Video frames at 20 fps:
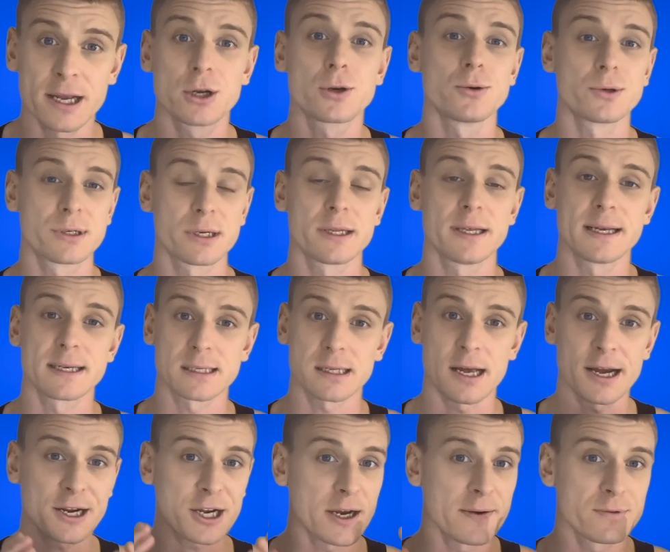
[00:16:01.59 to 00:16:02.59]
to this.
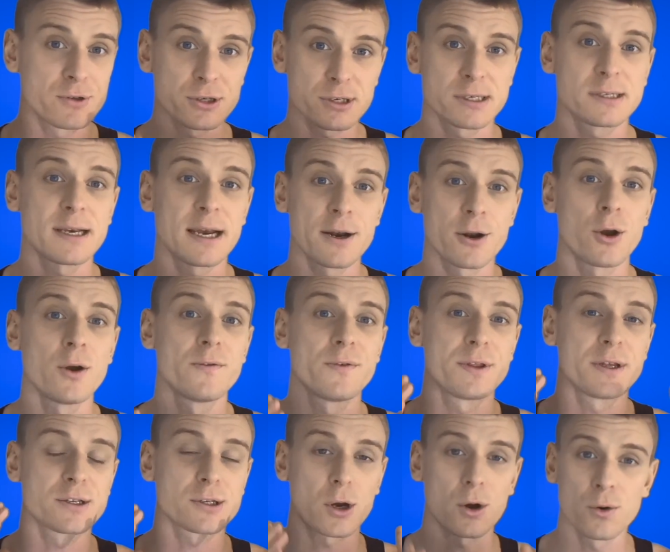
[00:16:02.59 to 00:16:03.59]
Like I've just said over
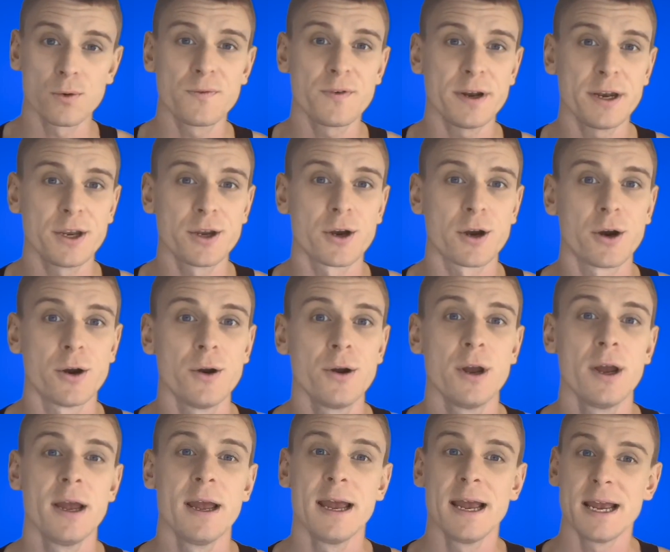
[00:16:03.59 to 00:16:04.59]
this whole video,
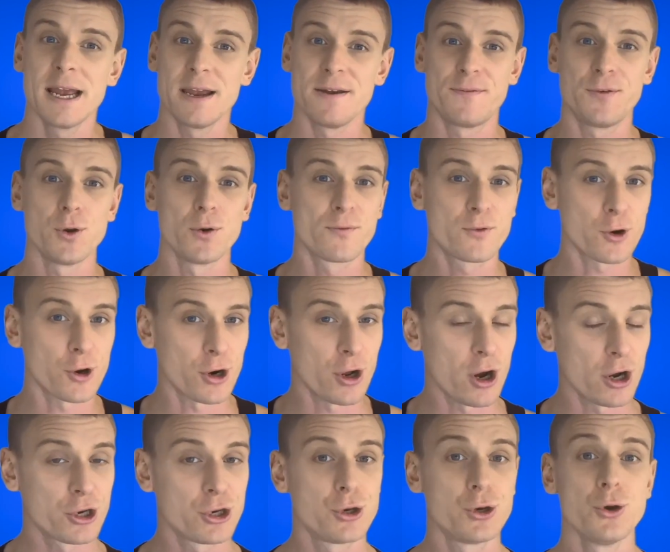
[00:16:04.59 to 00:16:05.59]
if you've got a
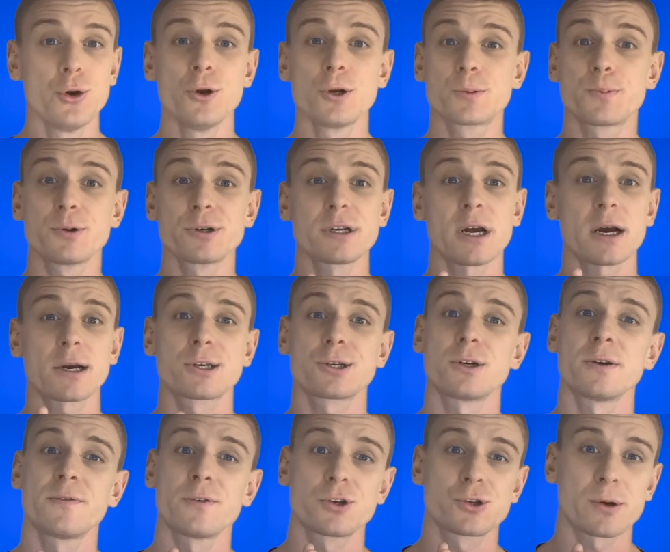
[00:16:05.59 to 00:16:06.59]
huge production
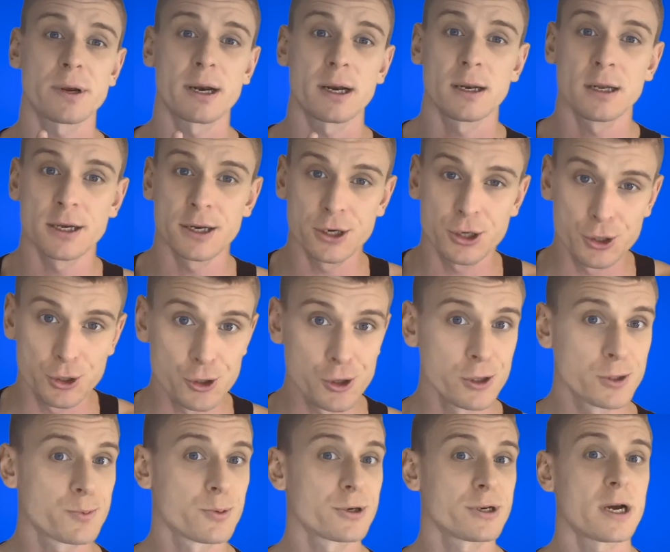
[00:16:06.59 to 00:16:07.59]
of adrenaline,
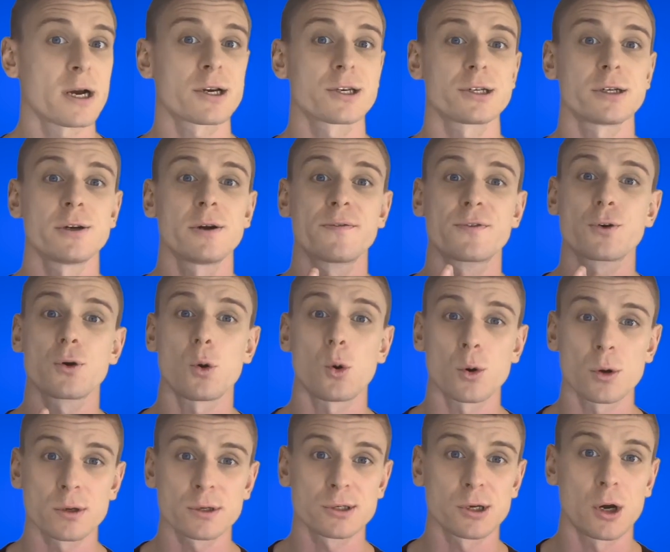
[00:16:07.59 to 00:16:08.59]
huge production of
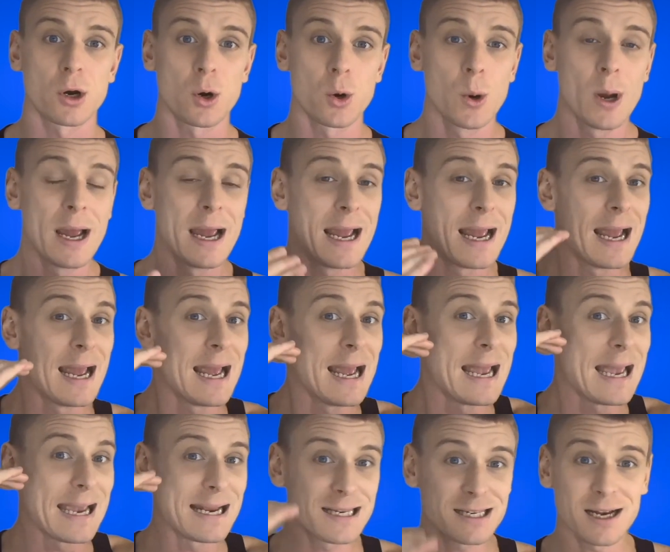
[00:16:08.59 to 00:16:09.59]
cortisol,
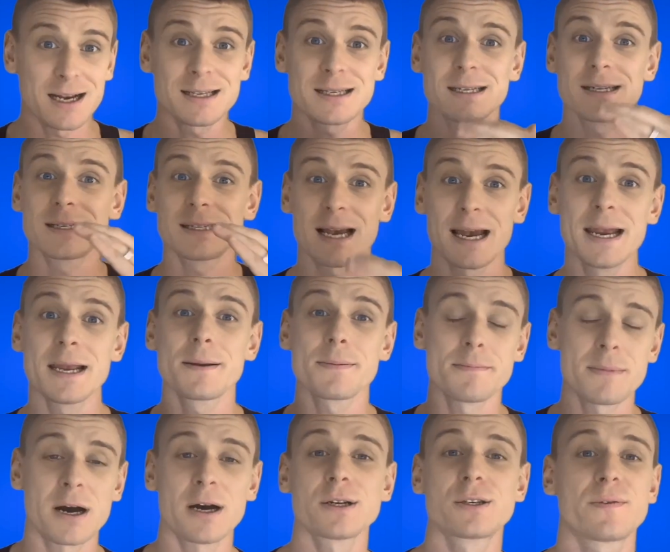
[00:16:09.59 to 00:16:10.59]
it doesn't take
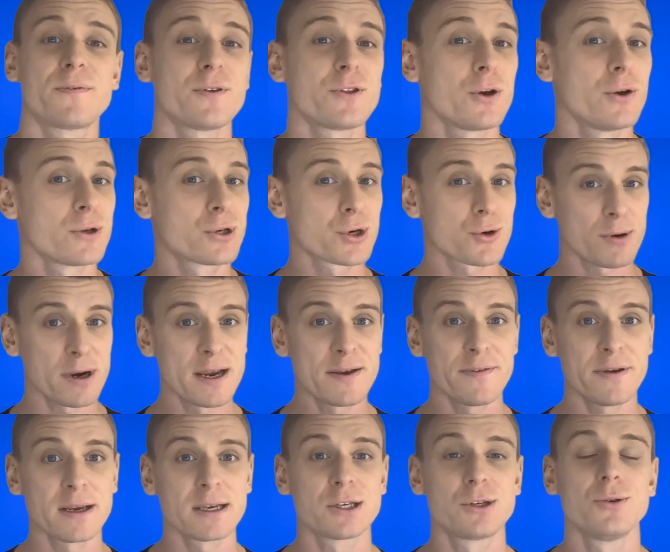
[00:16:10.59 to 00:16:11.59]
much for those
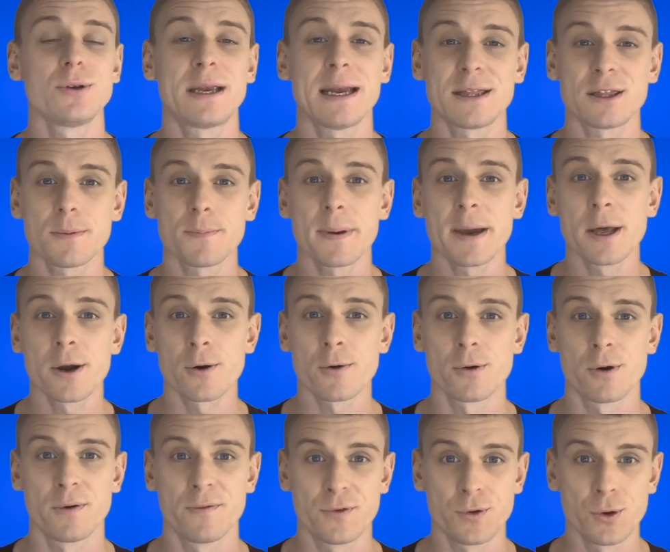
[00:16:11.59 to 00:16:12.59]
cravings to get the better
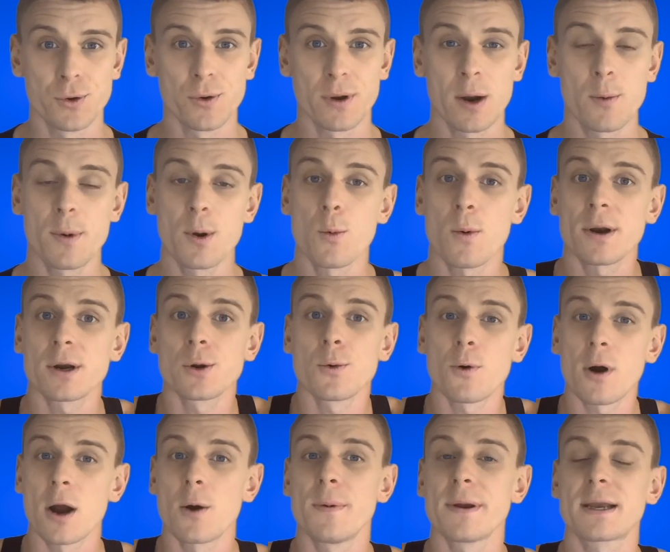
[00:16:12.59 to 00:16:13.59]
of you. And we wonder
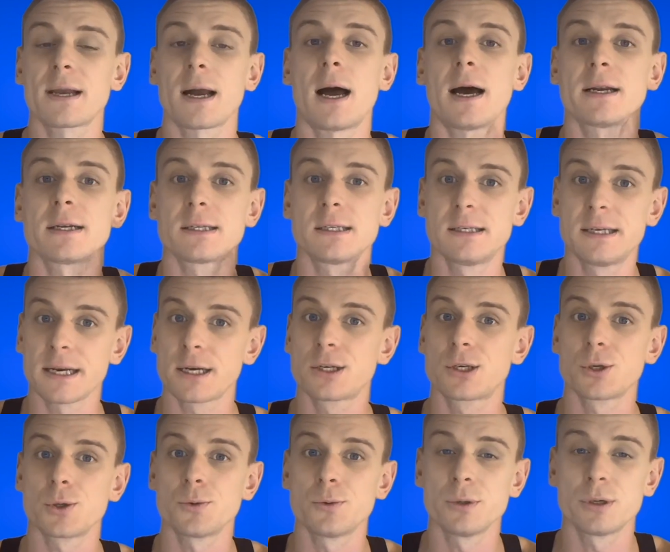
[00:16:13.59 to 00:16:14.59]
why we can't stick
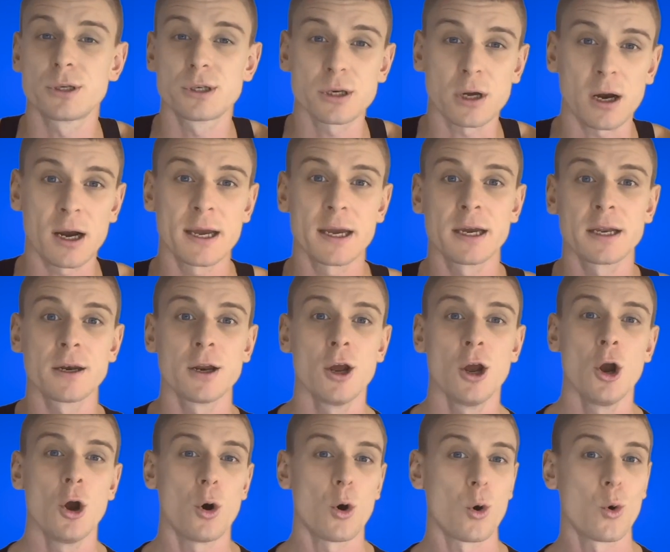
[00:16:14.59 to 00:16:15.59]
to a diet,
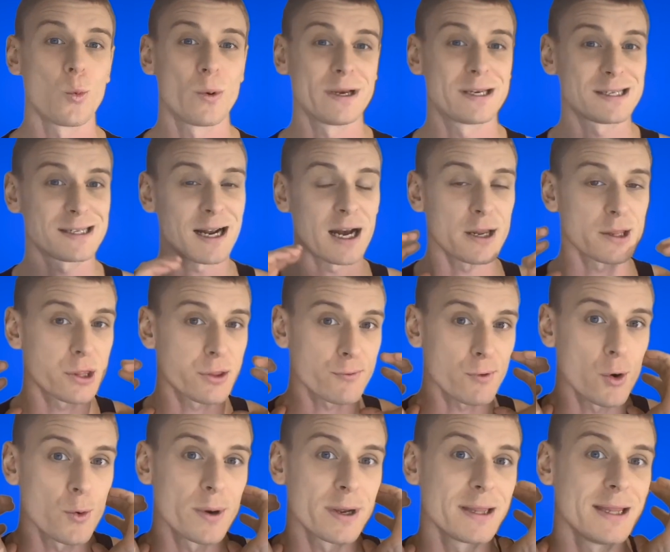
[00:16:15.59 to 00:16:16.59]
or we start
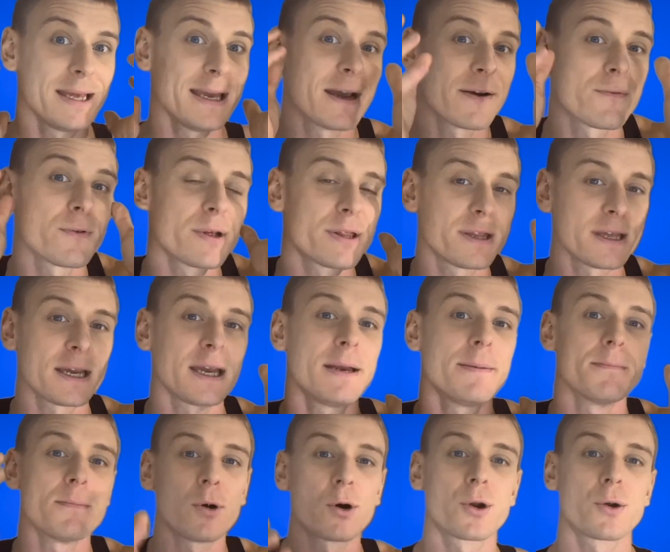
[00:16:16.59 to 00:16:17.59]
throwing the everything in
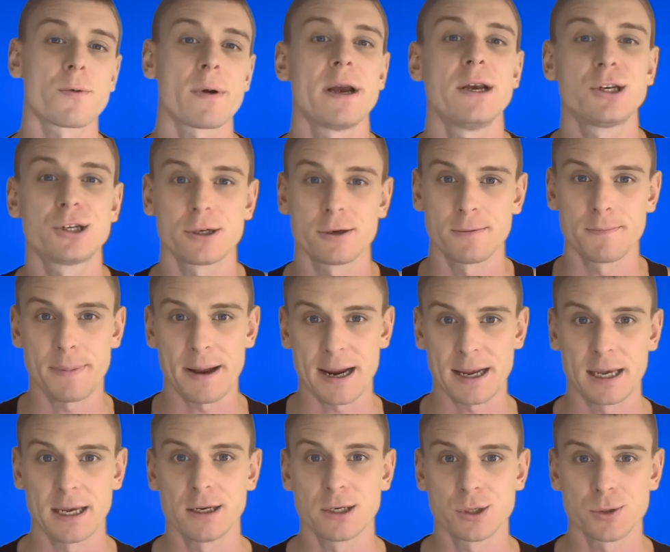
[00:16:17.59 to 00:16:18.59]
moderation back
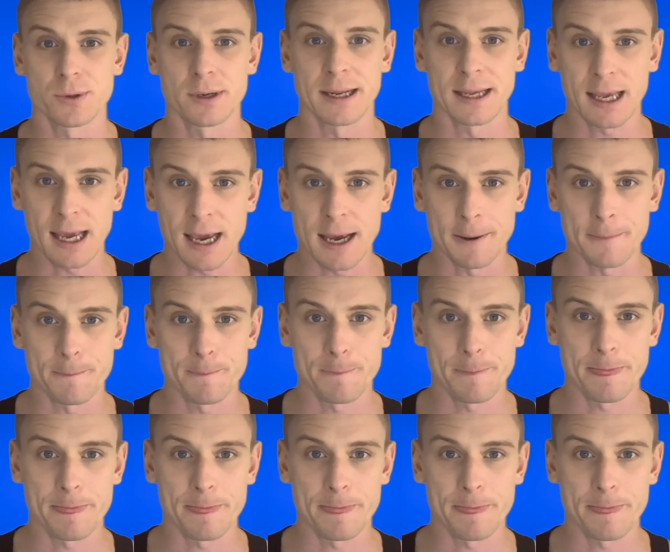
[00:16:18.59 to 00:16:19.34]
into it again.